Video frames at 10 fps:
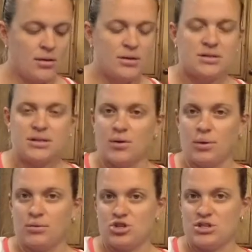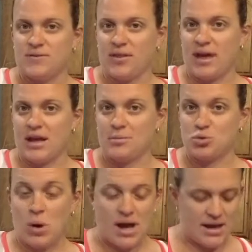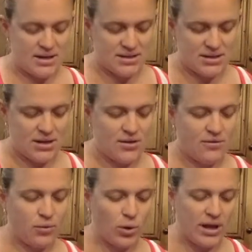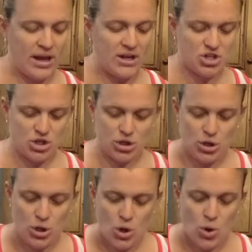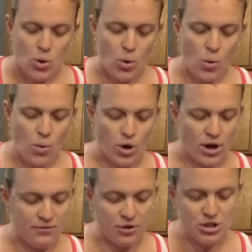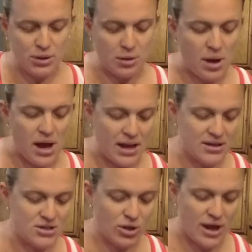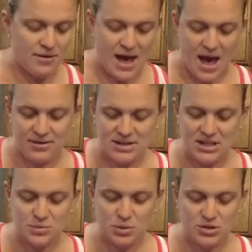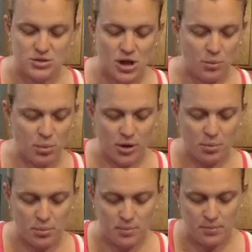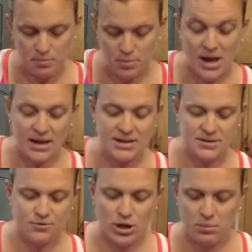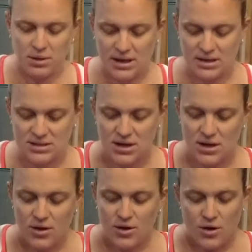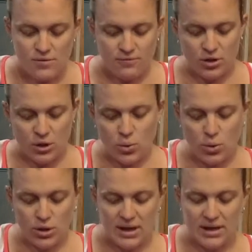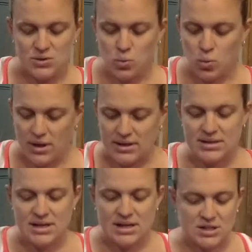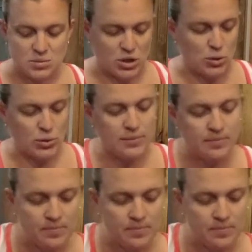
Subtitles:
So we will just fill that up twice for each quart. If you're doing pints, you'll have half a teaspoon of salt per pint of green beans. For the quart, it is 1 teaspoon.